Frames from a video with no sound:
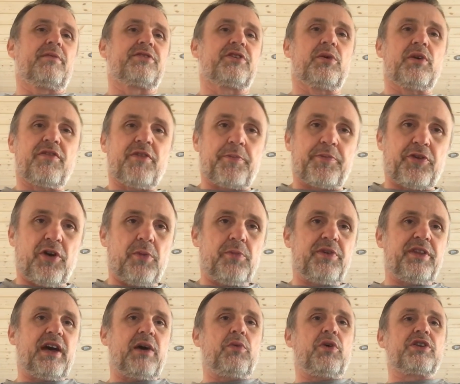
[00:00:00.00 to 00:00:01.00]
Don't have a problem
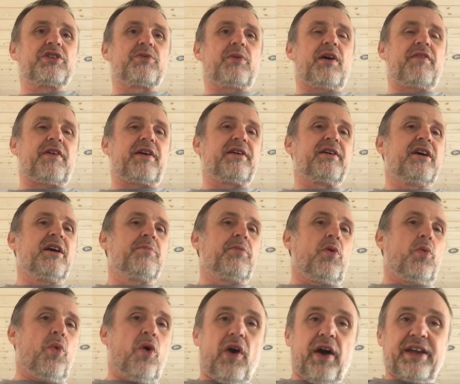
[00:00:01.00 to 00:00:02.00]
with that whatsoever.
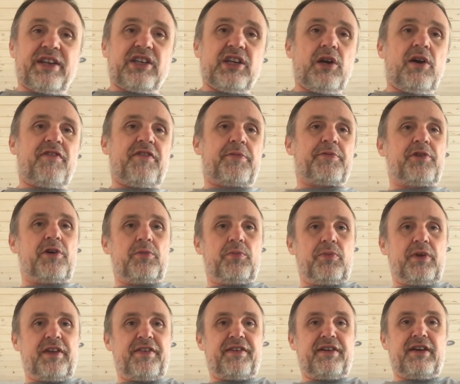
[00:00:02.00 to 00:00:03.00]
But what I do have a
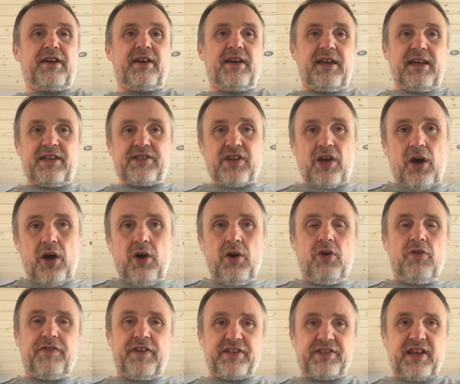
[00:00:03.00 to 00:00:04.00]
problem with is
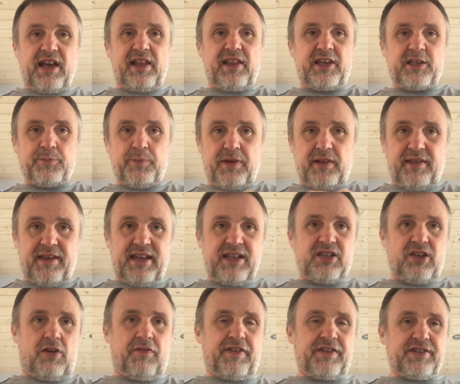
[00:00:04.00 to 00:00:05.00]
overzealous
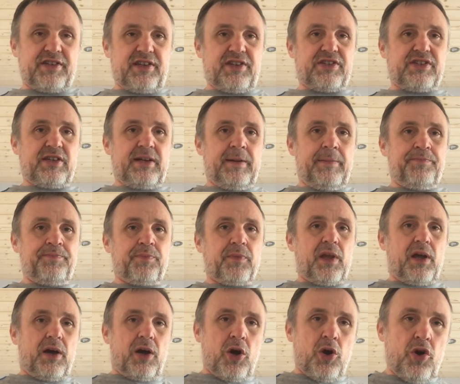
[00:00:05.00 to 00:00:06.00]
police officers
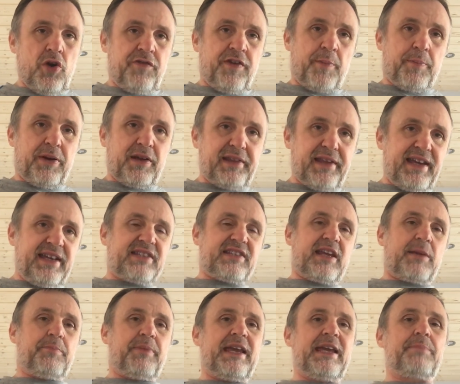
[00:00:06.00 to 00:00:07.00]
over
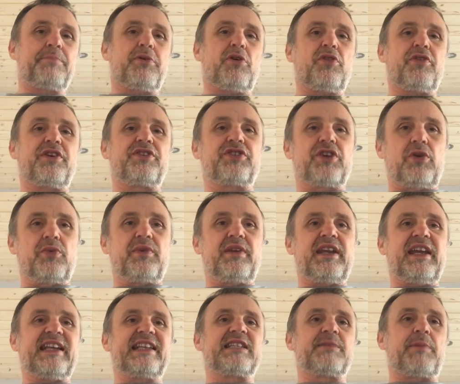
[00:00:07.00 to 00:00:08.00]
policing people that don't
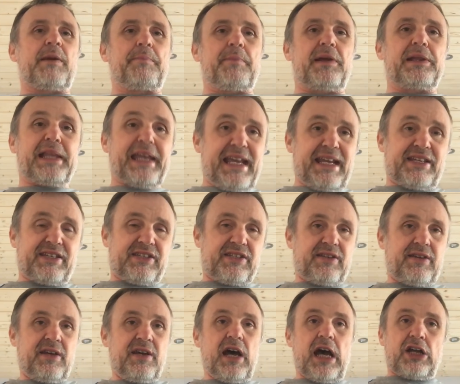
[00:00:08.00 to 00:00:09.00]
need to be
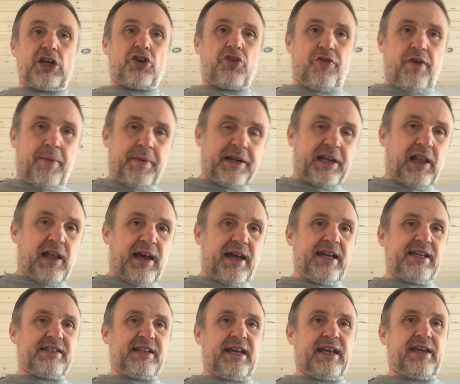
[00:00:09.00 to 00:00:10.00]
policed and
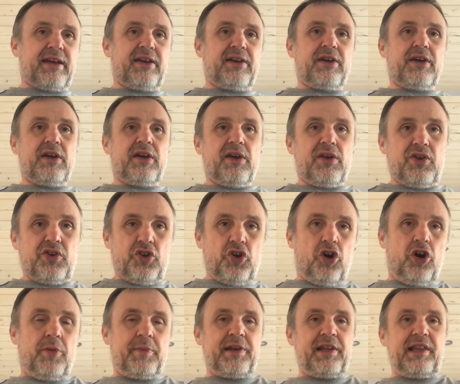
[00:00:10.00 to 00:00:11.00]
criminalizing
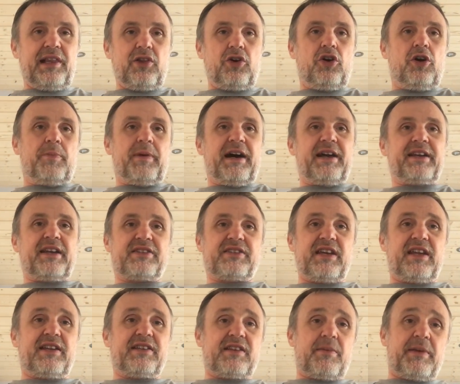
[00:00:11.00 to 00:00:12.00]
normally law-abiding
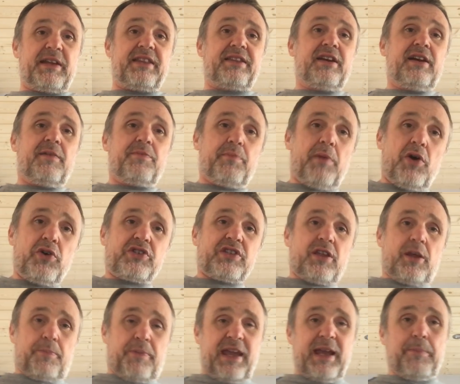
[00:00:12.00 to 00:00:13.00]
citizens. I mean, most
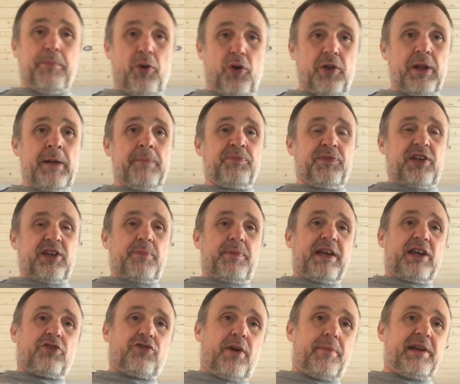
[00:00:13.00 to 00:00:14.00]
of the people that have
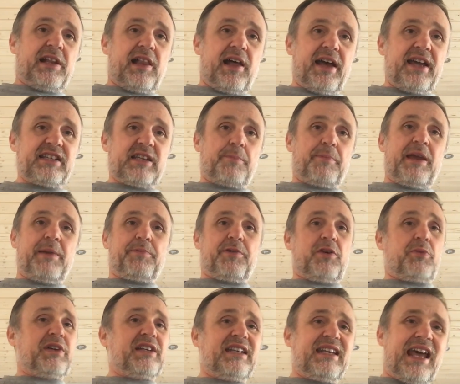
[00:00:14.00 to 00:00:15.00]
been criminalised are people
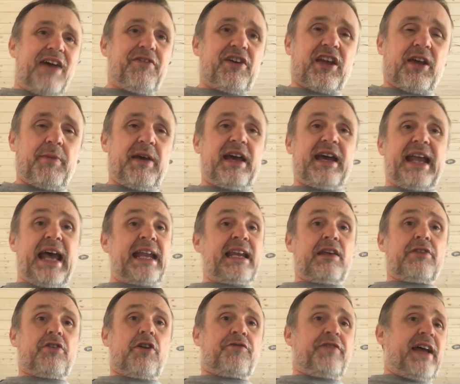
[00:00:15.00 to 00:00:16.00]
that would never commit
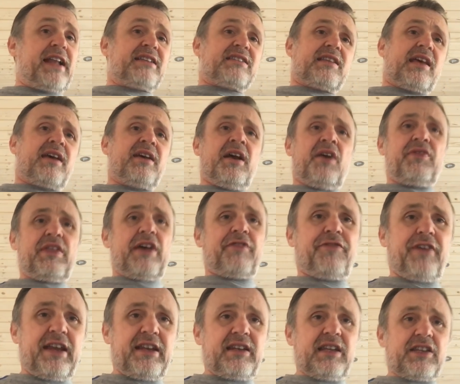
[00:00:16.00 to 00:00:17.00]
any other offence. They're, they're
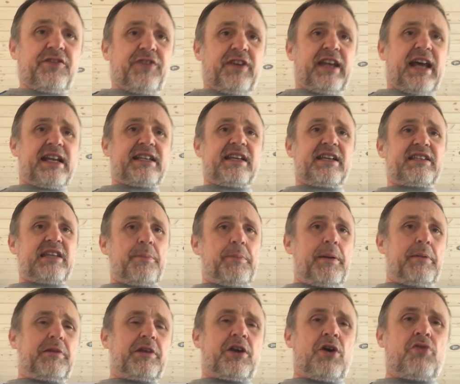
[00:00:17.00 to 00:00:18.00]
fitness fanatics. They're
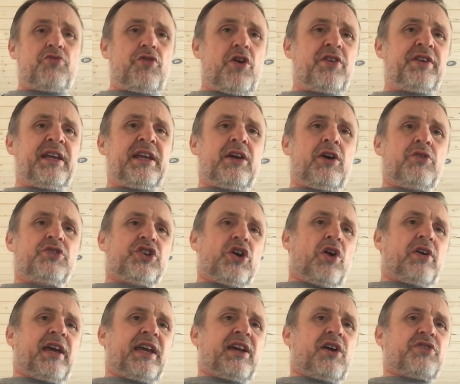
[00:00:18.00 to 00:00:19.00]
people that go running, go
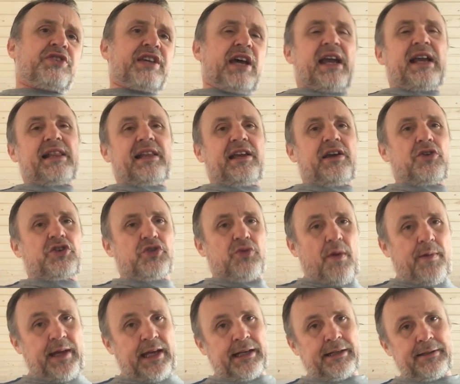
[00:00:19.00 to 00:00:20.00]
jogging, go cycling, go
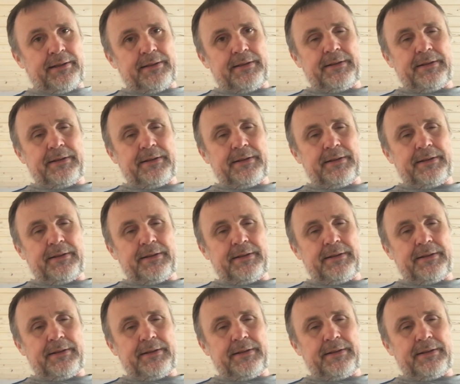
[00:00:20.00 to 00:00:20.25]
swimming.